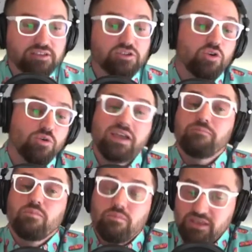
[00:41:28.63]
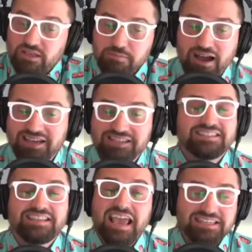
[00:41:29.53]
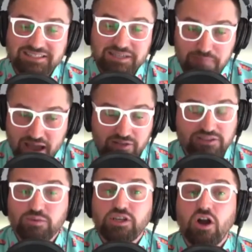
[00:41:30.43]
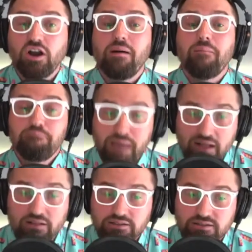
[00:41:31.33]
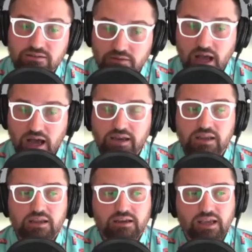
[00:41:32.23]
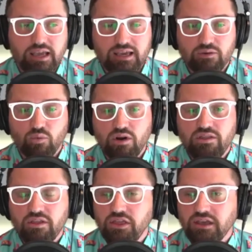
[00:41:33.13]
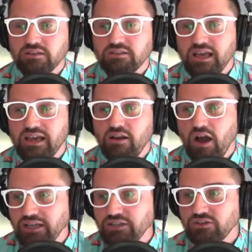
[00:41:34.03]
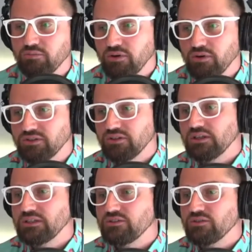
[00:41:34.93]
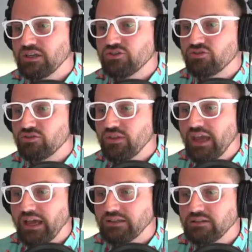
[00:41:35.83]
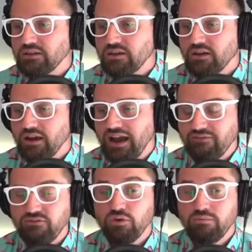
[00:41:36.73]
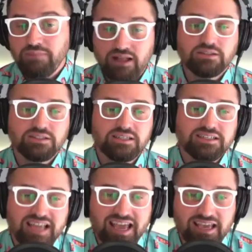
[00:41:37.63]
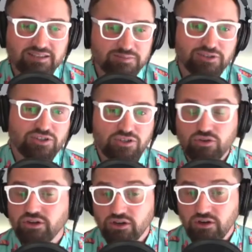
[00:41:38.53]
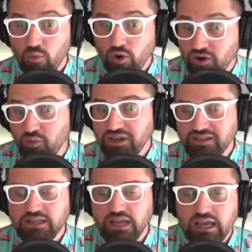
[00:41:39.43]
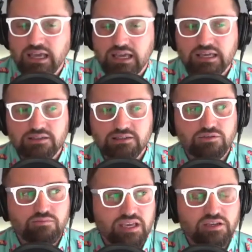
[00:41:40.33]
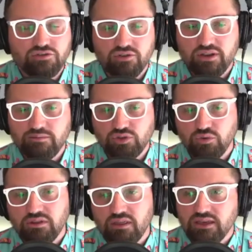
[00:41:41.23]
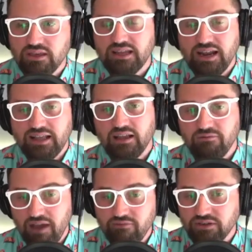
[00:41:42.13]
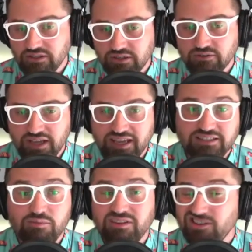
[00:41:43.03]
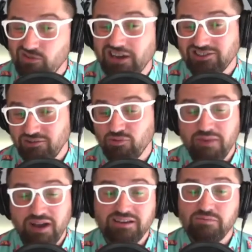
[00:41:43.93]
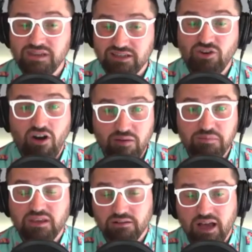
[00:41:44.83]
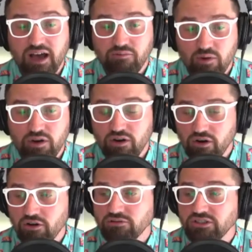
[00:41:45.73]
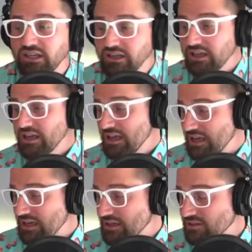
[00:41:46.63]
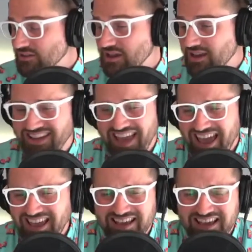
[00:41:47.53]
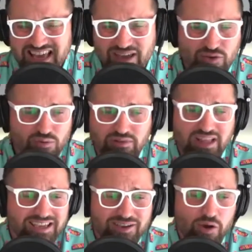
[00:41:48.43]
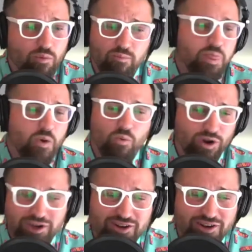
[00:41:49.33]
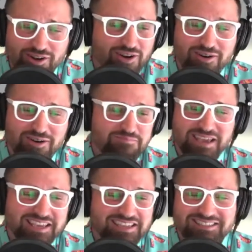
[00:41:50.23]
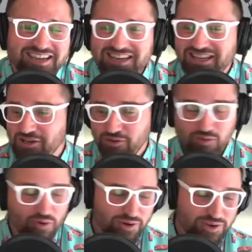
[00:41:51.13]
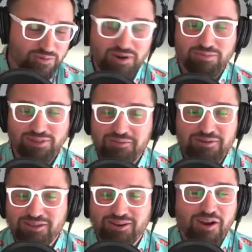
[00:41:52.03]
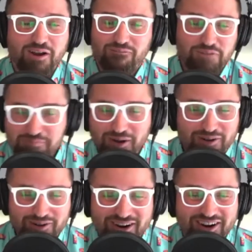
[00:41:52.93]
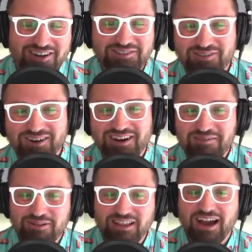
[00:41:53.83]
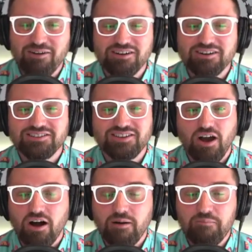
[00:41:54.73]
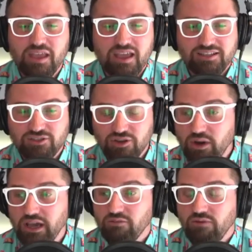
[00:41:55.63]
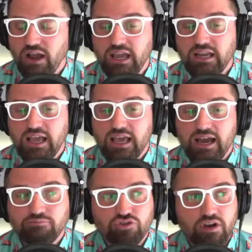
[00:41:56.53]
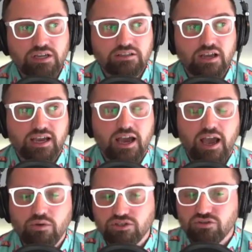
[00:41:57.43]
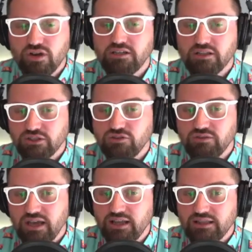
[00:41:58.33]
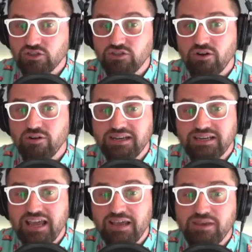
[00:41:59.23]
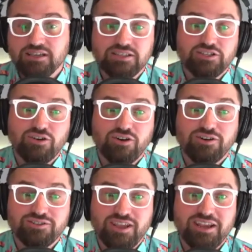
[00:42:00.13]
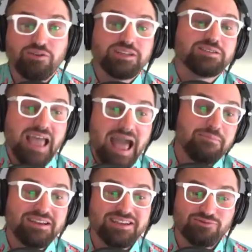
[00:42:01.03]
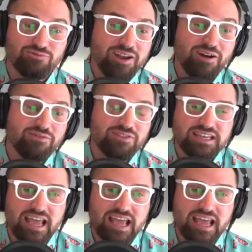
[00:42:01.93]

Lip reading: So this podcast is Agency Balance, and we talk about balance a lot. And one of the things that I do personally to make sure that I feel balanced in a day, especially during a work week day, is making sure that I'm doing the things that I love every single day. It's something you actually reminded me and taught me a lot when in our coaching is like, hey, if you like working on a car and making it shiny and you want to play with your football cards for a couple hours, do it, right? And I always try to like do that at the start of my day because it creates happiness right off the day.